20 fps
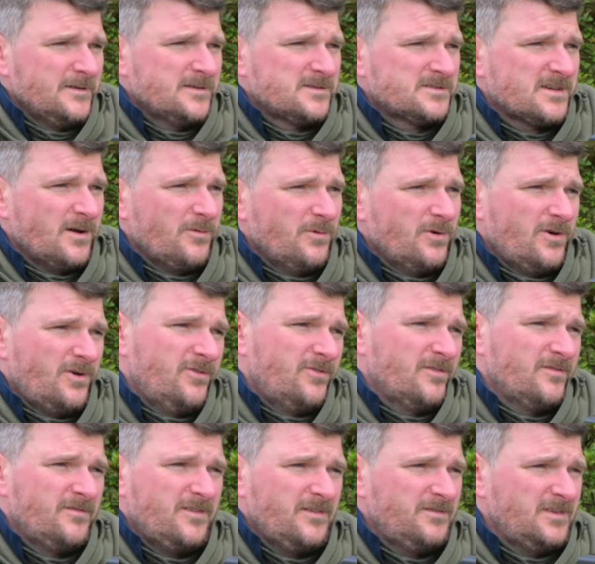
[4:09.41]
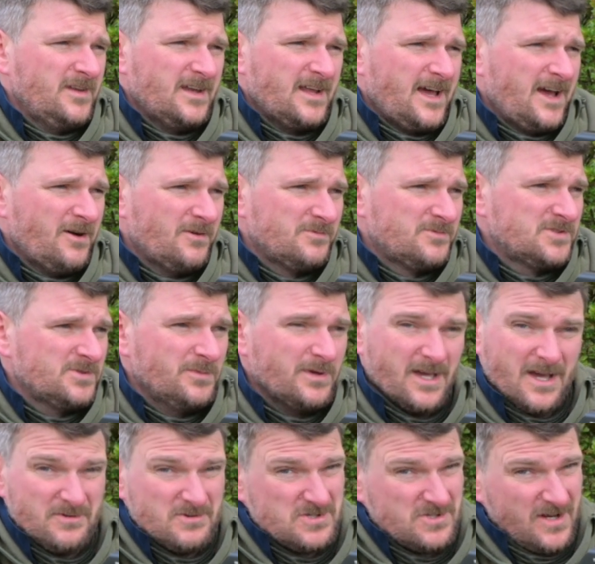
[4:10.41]
So we're at 150 now. Should we
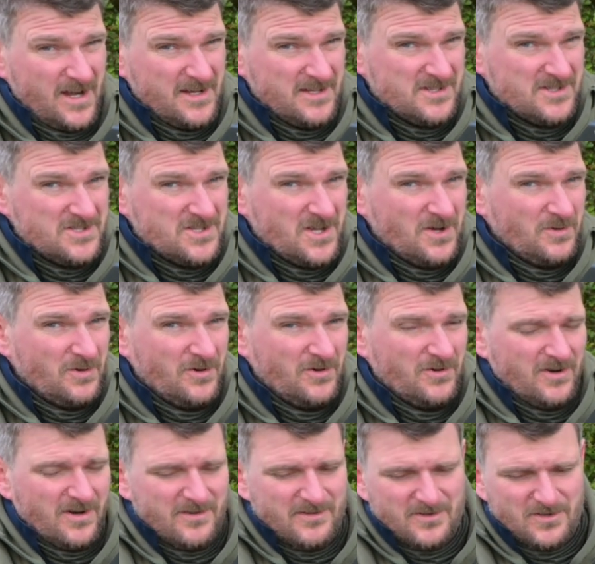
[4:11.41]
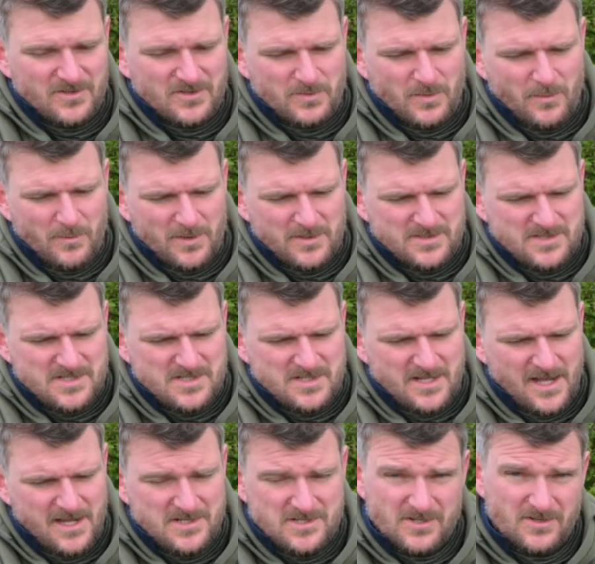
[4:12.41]
go straight to 200, or do we want to
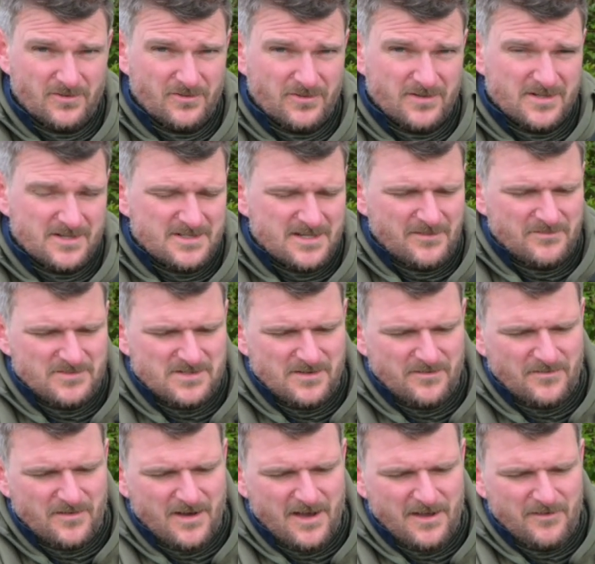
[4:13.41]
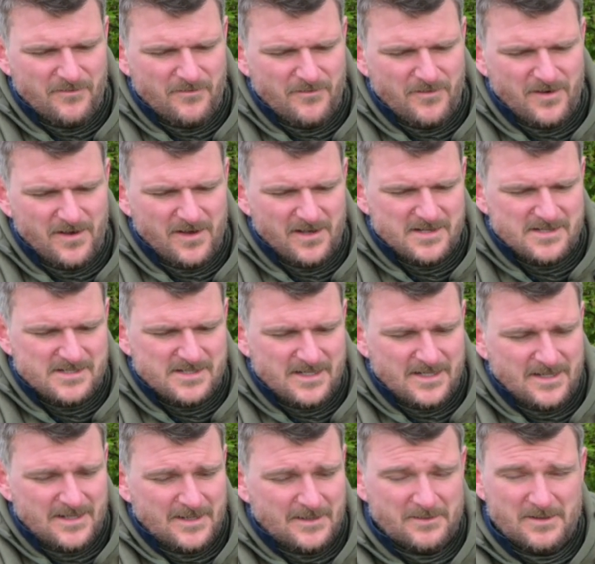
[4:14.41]
stage at 175 first?
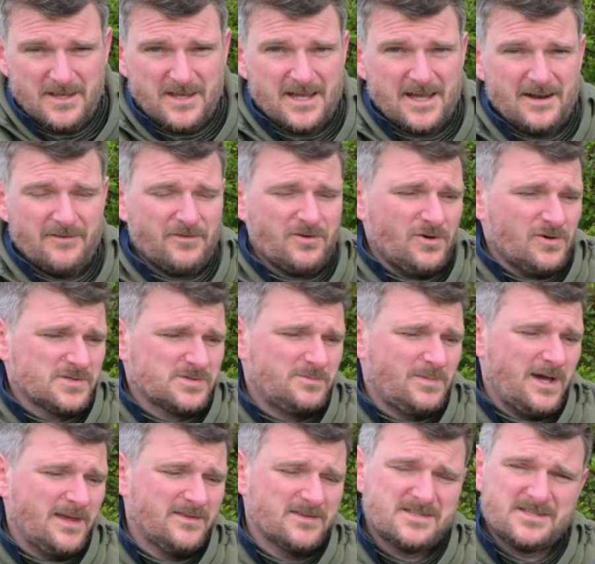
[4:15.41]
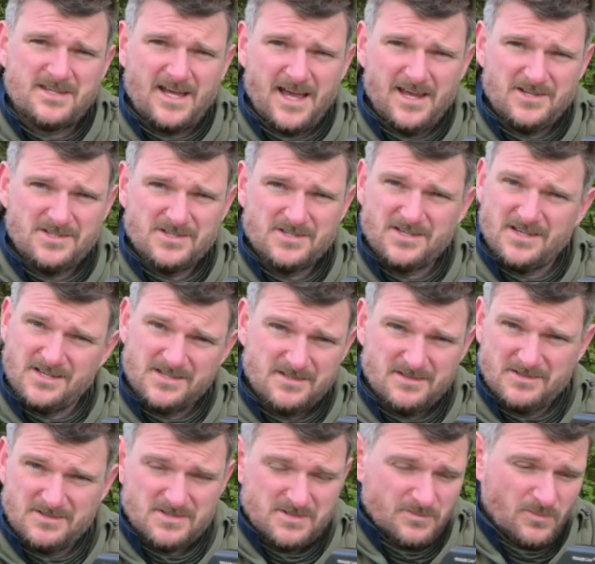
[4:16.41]
You can, of course, make the stages
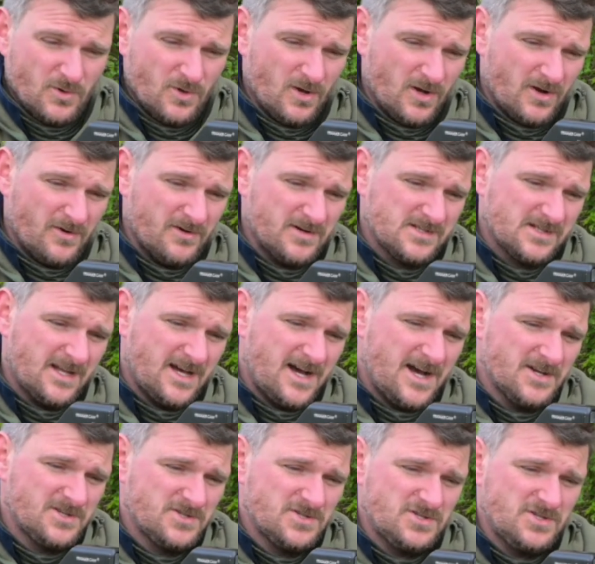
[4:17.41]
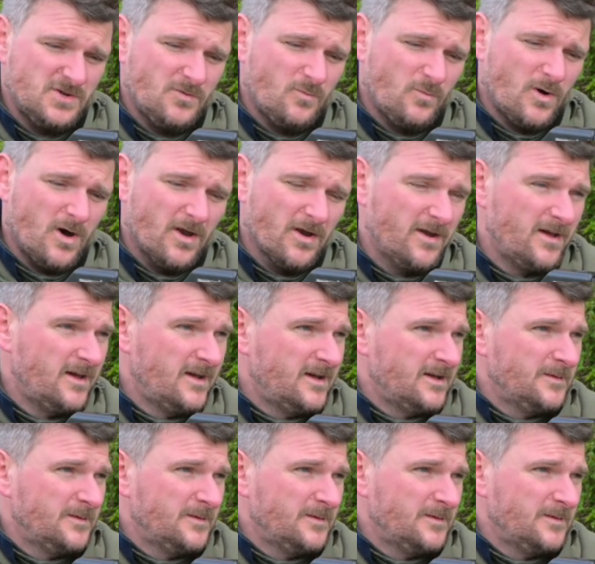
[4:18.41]
as small or as large as you want.